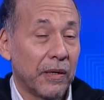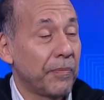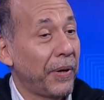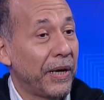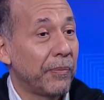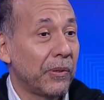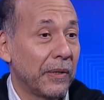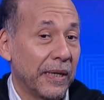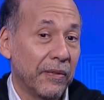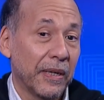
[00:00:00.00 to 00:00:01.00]
unpayable,
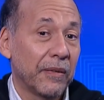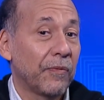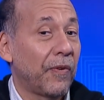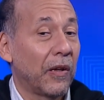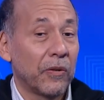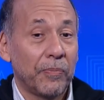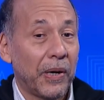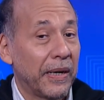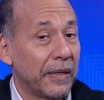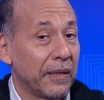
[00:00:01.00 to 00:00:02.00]
and then followed
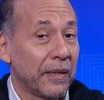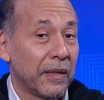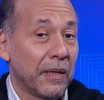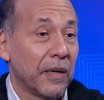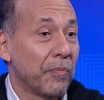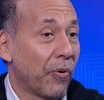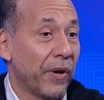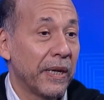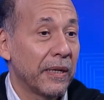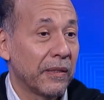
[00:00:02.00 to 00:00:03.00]
by
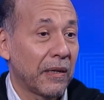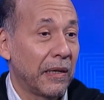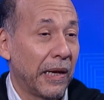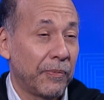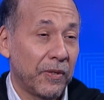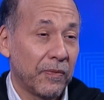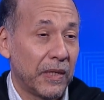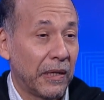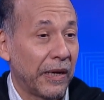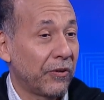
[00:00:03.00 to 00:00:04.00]
Maria and the collapse of the
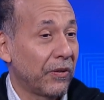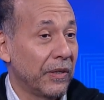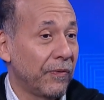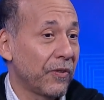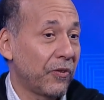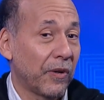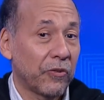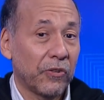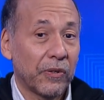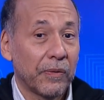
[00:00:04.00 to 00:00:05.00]
electrical
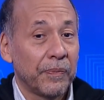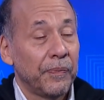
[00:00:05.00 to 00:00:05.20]
infrastructure